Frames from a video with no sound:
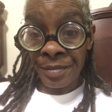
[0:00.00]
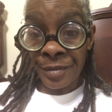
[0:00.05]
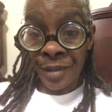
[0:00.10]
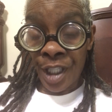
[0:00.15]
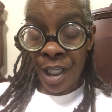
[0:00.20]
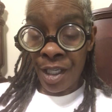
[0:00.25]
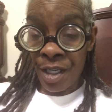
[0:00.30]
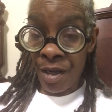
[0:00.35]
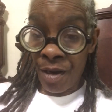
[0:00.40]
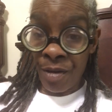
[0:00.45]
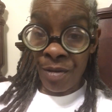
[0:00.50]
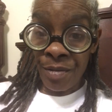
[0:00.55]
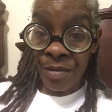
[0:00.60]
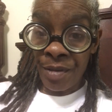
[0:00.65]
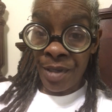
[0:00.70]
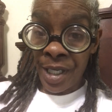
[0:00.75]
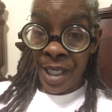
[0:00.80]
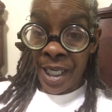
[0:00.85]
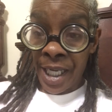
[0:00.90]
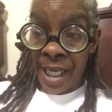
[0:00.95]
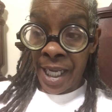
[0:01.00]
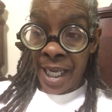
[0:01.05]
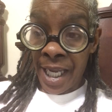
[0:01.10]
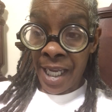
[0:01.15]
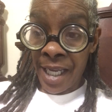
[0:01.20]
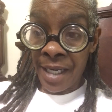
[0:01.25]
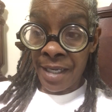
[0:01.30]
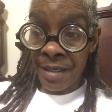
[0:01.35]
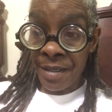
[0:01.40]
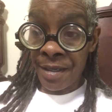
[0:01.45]
you know.
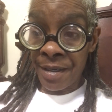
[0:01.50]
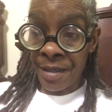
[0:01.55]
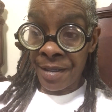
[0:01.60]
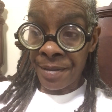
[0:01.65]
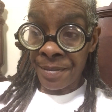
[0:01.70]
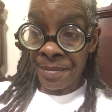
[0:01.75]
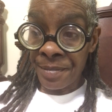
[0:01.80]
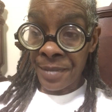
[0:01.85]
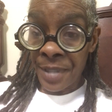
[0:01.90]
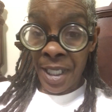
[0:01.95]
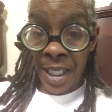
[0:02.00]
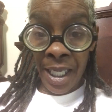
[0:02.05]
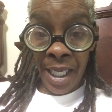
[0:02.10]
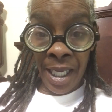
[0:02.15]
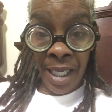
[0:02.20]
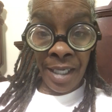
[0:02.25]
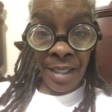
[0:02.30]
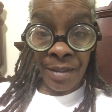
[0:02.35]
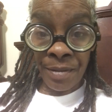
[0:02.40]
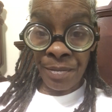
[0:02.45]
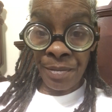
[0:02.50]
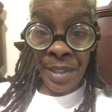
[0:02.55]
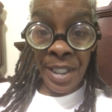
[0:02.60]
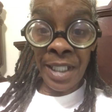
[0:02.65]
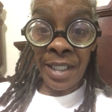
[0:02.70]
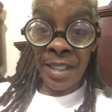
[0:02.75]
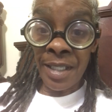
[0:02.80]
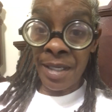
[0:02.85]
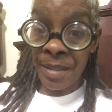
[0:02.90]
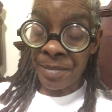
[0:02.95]
And uh, the
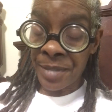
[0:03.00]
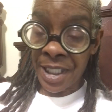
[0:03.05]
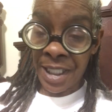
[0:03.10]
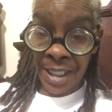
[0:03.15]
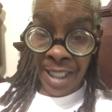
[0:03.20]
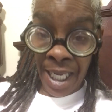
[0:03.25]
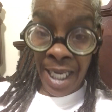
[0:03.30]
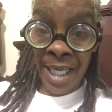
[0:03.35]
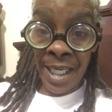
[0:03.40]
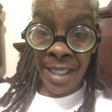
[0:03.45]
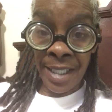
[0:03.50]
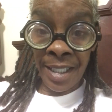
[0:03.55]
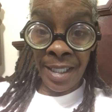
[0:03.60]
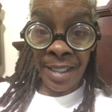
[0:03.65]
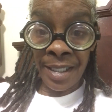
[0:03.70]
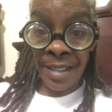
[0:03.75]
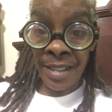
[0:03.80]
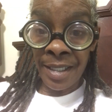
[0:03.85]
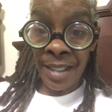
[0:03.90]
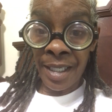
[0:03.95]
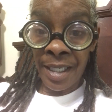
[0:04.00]
reason I'm saying this